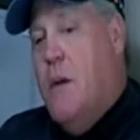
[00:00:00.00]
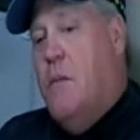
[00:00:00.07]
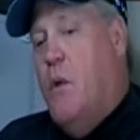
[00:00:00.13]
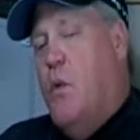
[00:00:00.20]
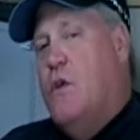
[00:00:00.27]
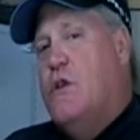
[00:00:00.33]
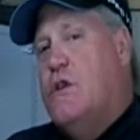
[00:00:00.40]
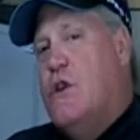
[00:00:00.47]
But
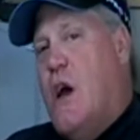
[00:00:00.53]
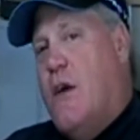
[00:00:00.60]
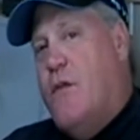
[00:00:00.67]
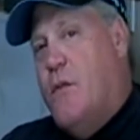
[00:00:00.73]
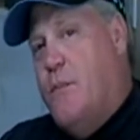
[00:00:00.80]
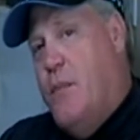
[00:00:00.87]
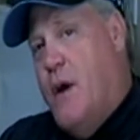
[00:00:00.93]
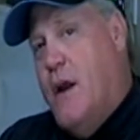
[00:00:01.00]
we'll just talk
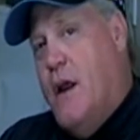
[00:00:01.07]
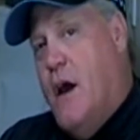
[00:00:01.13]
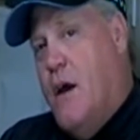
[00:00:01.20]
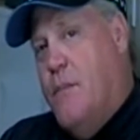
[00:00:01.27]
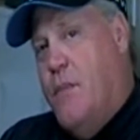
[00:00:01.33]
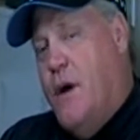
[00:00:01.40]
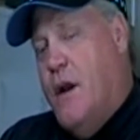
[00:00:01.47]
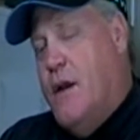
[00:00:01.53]
for
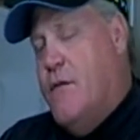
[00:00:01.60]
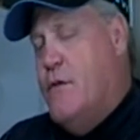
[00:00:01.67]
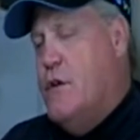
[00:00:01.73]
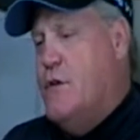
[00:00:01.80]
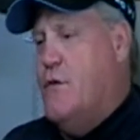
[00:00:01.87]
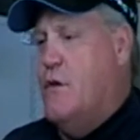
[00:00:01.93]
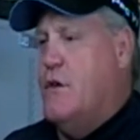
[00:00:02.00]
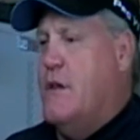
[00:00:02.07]
putting
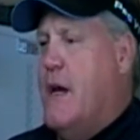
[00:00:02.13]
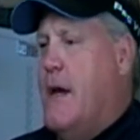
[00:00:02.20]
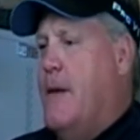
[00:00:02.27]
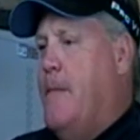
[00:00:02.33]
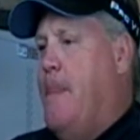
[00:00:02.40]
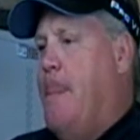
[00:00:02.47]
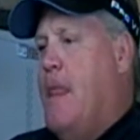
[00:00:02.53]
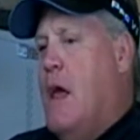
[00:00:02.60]
just for a second.
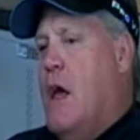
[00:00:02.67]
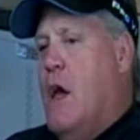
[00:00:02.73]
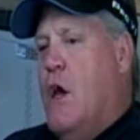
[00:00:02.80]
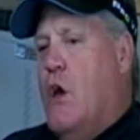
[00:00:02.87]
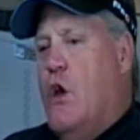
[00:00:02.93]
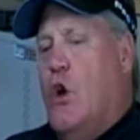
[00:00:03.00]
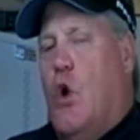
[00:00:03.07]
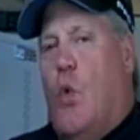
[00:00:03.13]

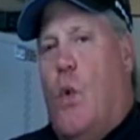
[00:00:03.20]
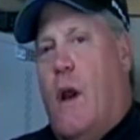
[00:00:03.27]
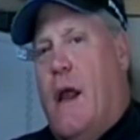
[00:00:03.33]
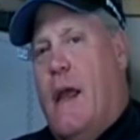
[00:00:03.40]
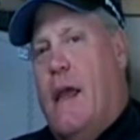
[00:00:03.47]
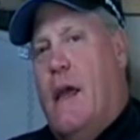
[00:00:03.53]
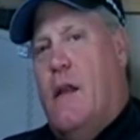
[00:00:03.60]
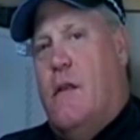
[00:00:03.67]
You know, what
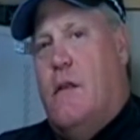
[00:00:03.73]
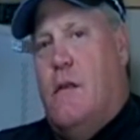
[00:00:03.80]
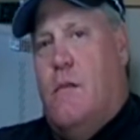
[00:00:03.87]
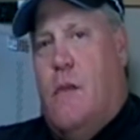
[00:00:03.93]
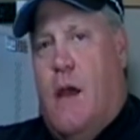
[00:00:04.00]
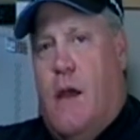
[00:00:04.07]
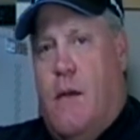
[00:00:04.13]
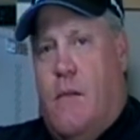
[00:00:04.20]
I get
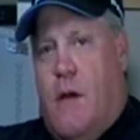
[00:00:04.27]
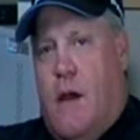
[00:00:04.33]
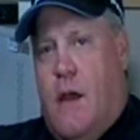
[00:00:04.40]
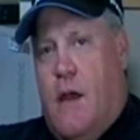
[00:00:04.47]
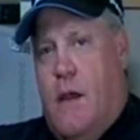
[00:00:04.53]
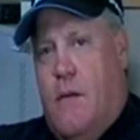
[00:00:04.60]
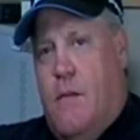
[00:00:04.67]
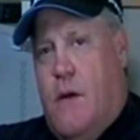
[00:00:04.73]

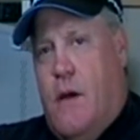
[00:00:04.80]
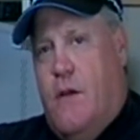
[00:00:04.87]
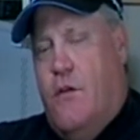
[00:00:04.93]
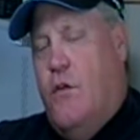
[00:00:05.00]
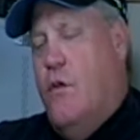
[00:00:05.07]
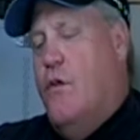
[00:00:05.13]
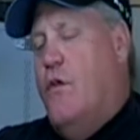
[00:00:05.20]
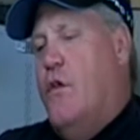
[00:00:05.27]
my
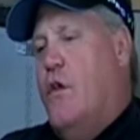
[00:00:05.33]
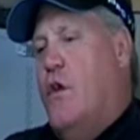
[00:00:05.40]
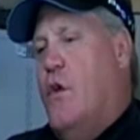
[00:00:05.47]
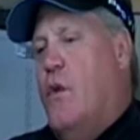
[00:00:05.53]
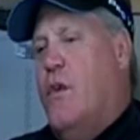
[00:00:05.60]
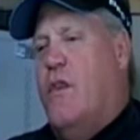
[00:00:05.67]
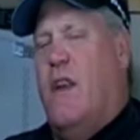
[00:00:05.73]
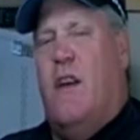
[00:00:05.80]
students to
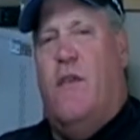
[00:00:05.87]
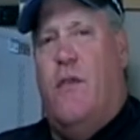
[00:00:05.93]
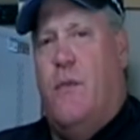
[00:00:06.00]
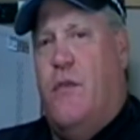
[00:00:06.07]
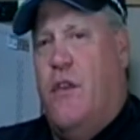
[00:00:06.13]
do is, like, from